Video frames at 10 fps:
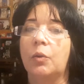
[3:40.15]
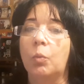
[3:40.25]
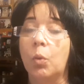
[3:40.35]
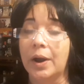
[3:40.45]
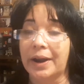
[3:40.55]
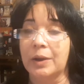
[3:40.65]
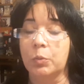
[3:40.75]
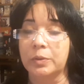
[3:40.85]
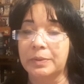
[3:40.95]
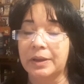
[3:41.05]
what I
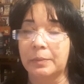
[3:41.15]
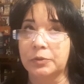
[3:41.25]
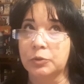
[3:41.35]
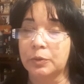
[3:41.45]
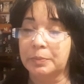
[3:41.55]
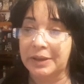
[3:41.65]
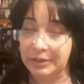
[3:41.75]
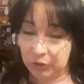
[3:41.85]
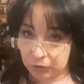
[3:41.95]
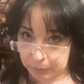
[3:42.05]
would be able to
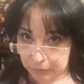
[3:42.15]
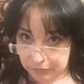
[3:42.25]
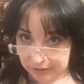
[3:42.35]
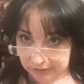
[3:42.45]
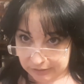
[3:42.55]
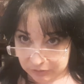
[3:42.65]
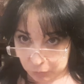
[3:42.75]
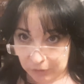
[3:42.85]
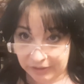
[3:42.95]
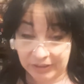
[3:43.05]
replace those proteins
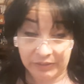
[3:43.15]
with,